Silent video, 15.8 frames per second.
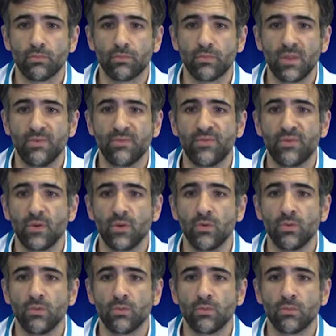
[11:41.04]
inflow
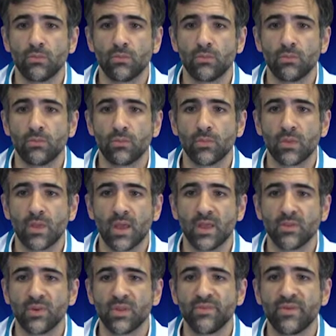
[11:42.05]
and
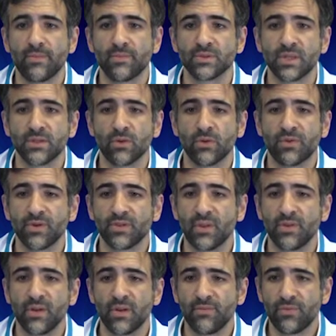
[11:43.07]
25% of
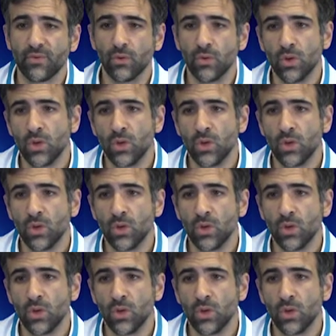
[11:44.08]
arterial inflow.